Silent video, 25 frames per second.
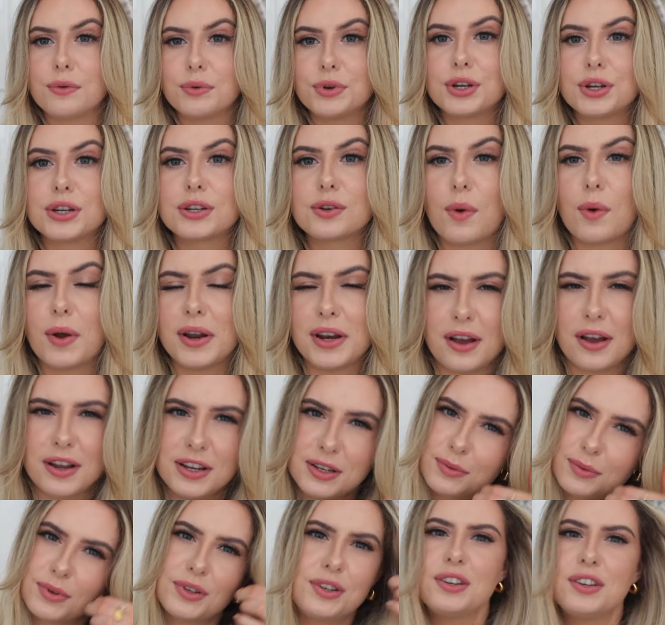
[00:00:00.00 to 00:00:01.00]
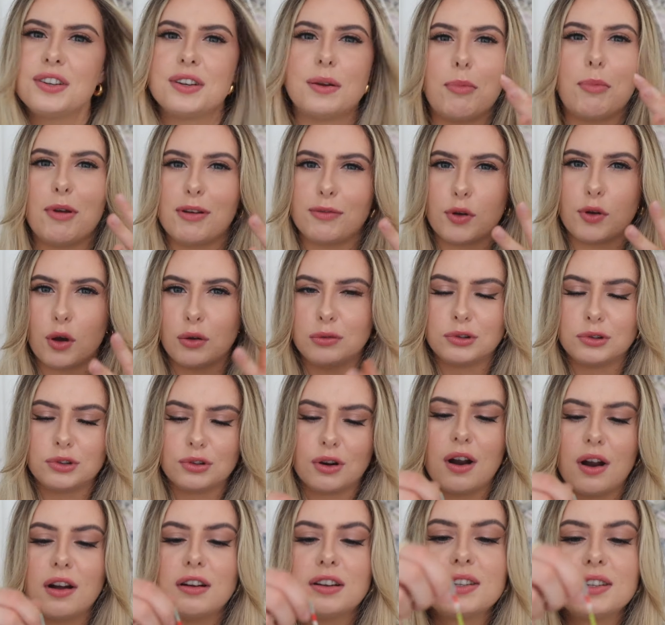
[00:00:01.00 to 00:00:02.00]
which is quite nice. It's just a bit of
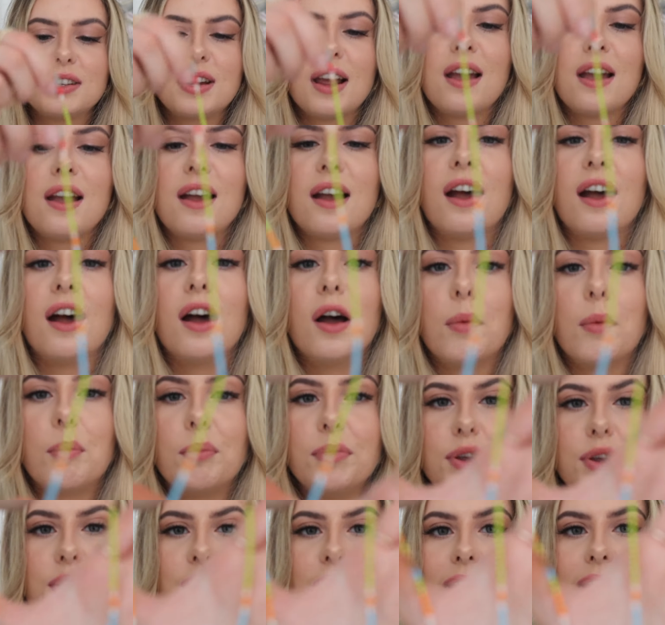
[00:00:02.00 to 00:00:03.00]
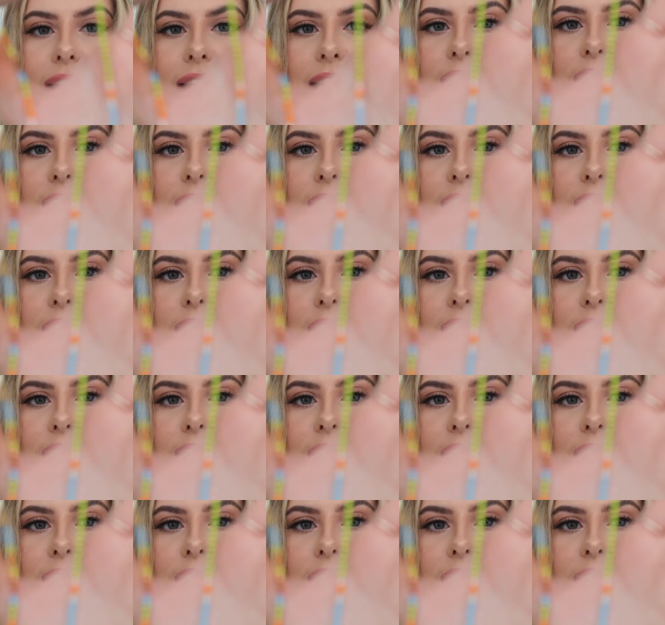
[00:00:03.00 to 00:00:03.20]
contrast. Um, you can